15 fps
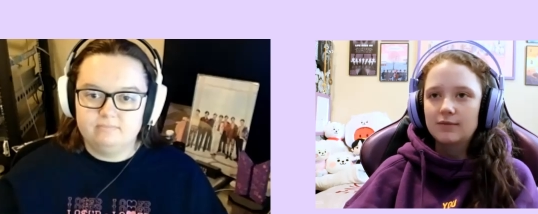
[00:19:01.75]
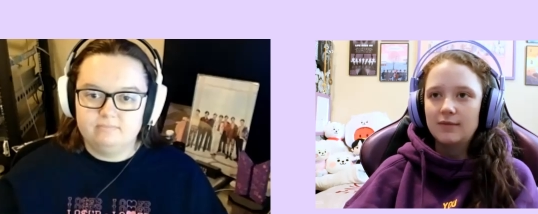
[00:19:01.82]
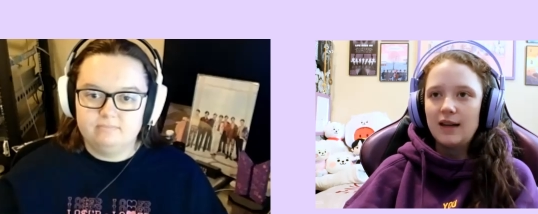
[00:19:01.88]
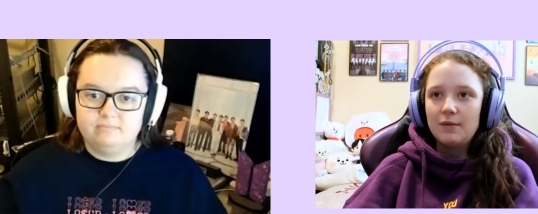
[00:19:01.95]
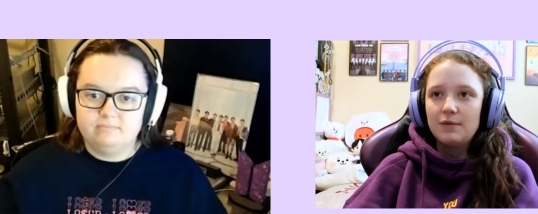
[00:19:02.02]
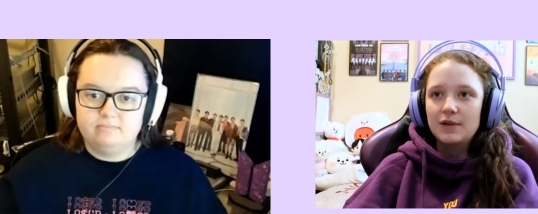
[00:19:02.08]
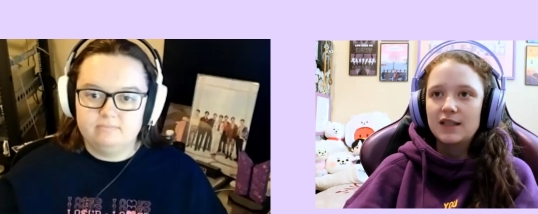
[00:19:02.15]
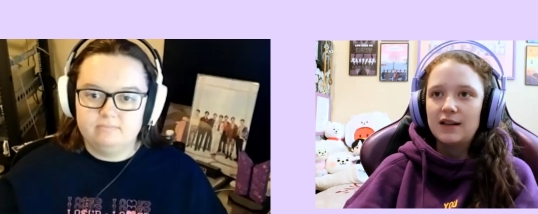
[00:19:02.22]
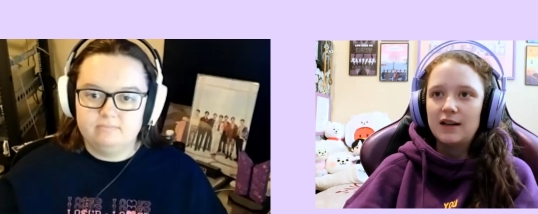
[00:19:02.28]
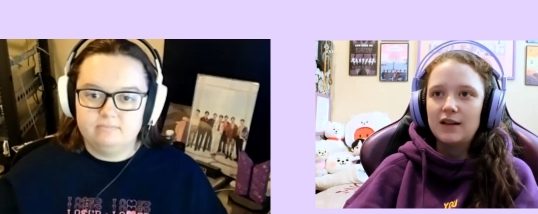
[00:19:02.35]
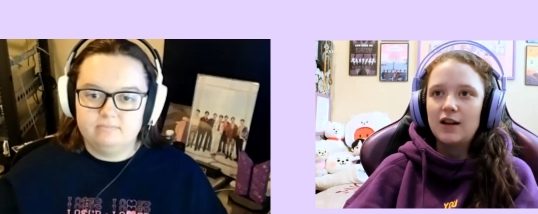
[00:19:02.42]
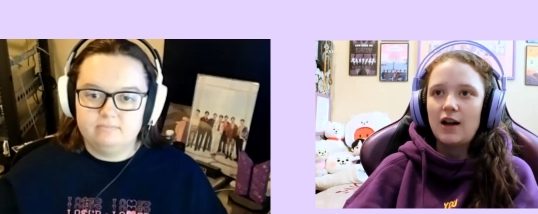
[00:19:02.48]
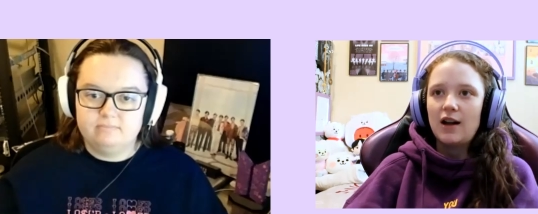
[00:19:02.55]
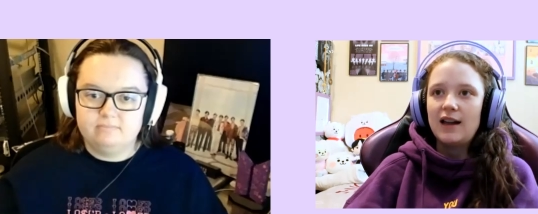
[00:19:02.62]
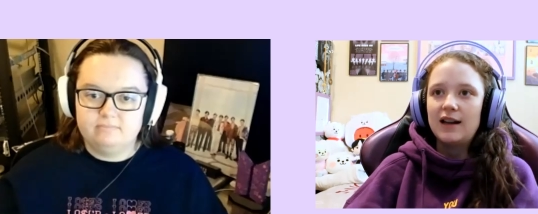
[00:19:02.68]
Speaker 1: it was
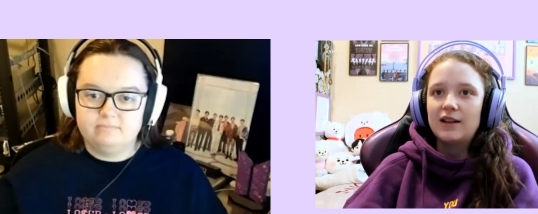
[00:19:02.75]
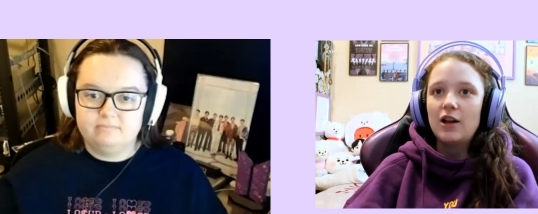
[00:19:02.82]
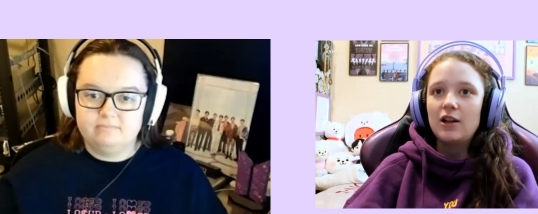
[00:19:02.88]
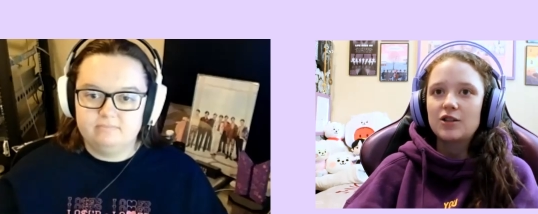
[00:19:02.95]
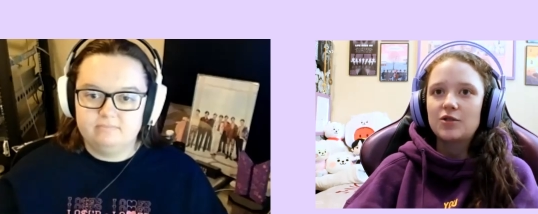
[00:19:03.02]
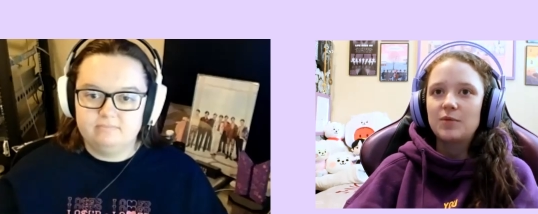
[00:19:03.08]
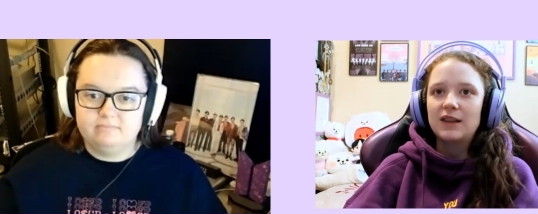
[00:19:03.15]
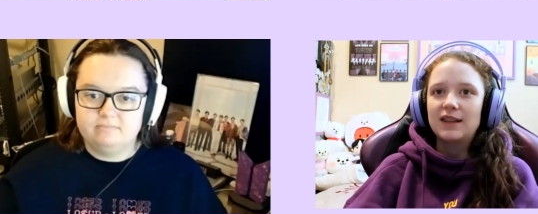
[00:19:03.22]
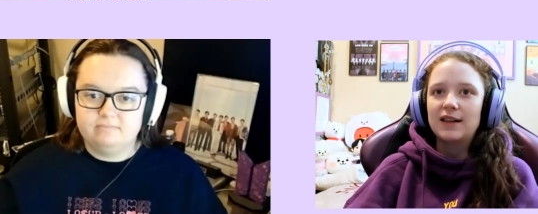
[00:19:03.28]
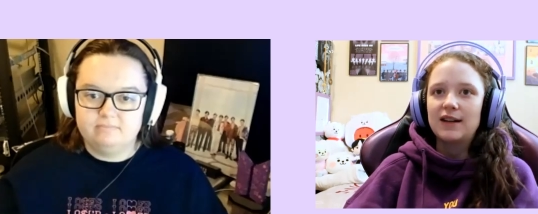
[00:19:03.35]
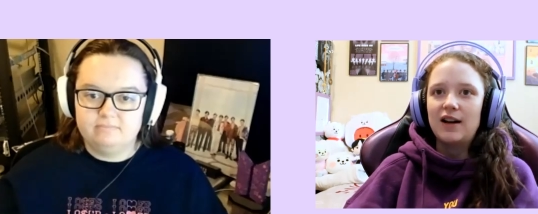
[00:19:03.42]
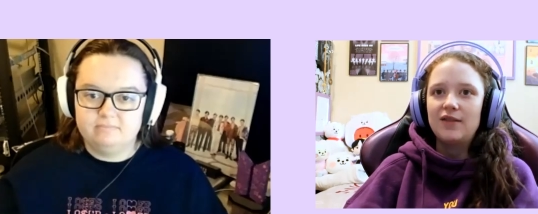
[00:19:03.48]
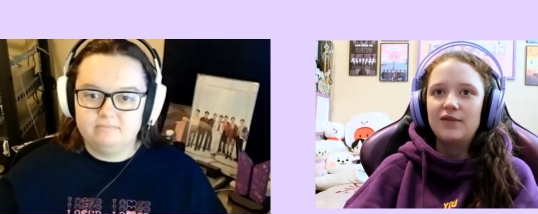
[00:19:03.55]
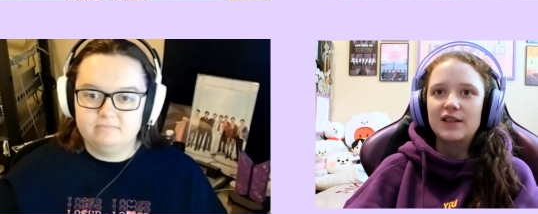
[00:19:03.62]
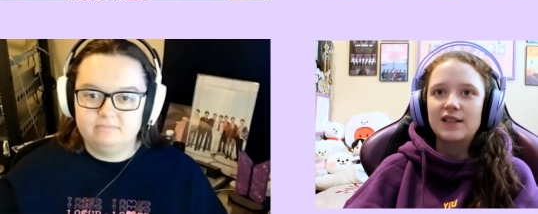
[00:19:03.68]
an acknowledgement that
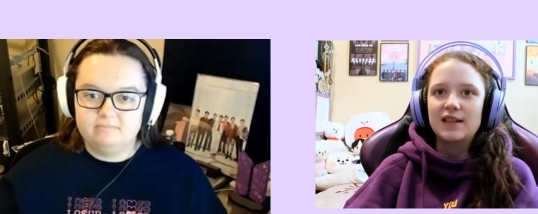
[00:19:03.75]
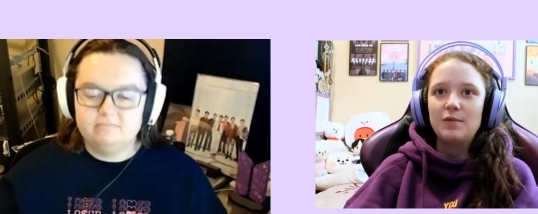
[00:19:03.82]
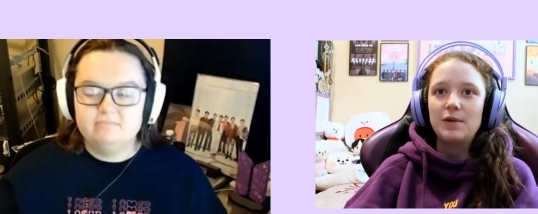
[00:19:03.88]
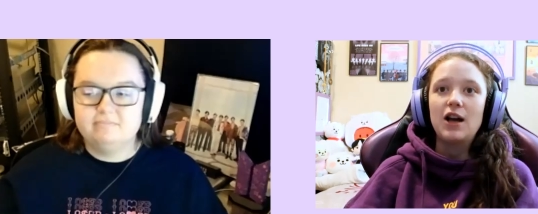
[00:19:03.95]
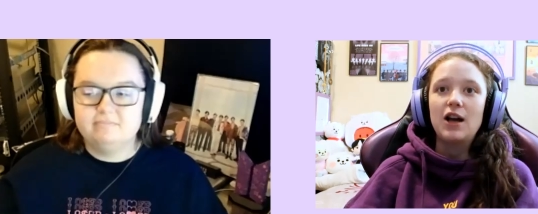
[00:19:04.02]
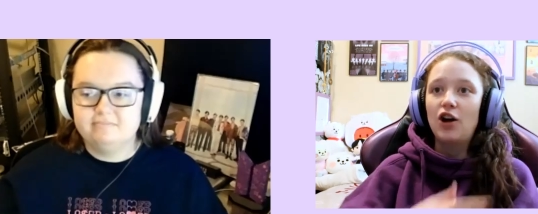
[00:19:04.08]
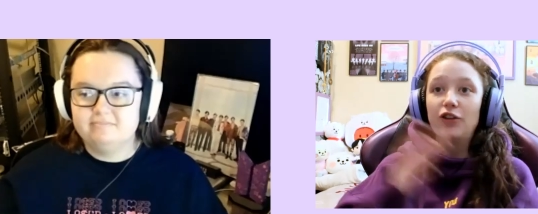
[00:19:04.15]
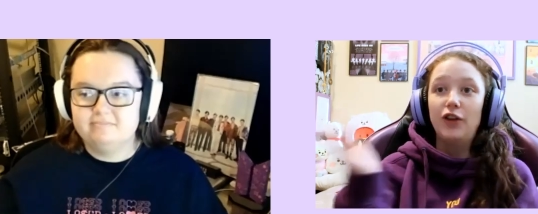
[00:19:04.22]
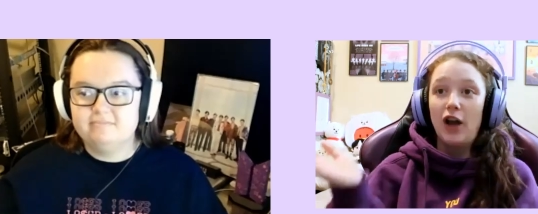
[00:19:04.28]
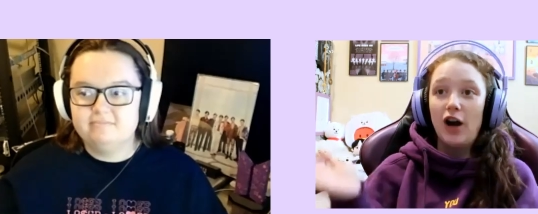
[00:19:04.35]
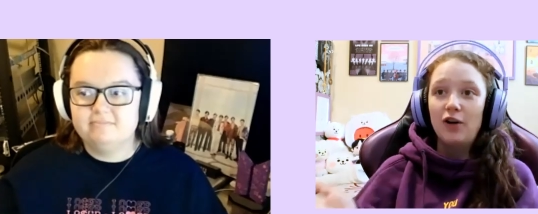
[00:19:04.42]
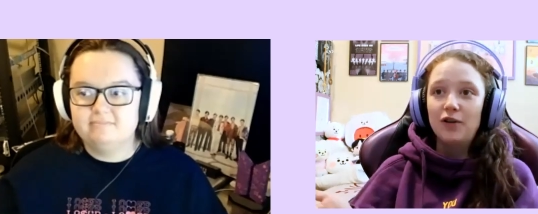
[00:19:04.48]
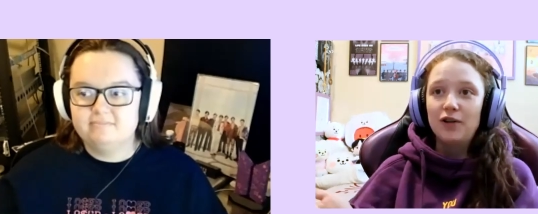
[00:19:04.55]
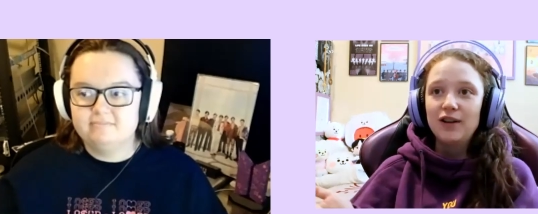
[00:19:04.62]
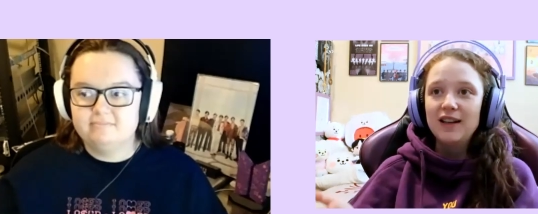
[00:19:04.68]
obviously we all
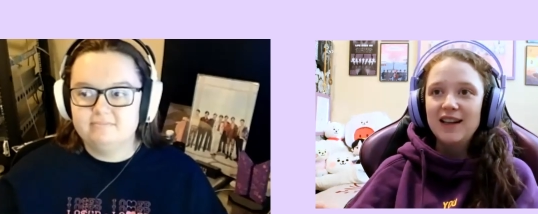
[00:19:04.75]
know